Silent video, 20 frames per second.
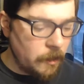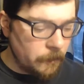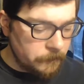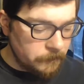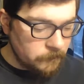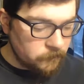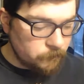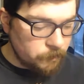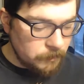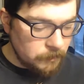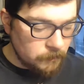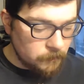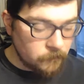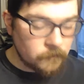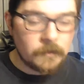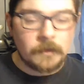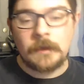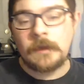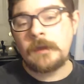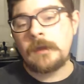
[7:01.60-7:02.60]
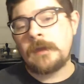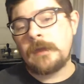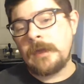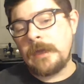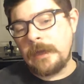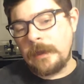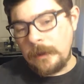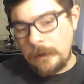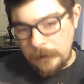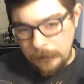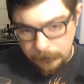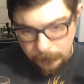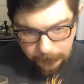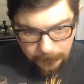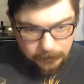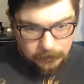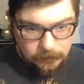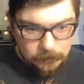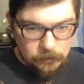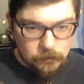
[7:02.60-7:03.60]
all these beers and
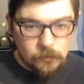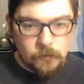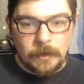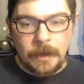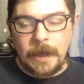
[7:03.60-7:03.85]
letting you